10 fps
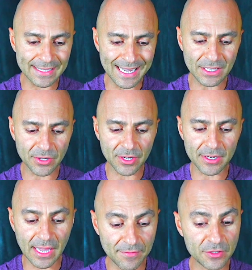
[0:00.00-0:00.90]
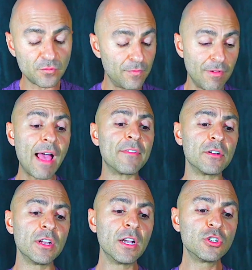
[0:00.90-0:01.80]
is entering your life
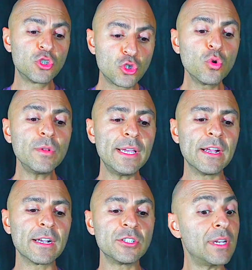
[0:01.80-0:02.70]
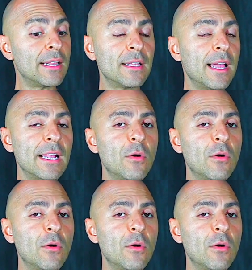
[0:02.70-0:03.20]
rather soon here, because you got the Knight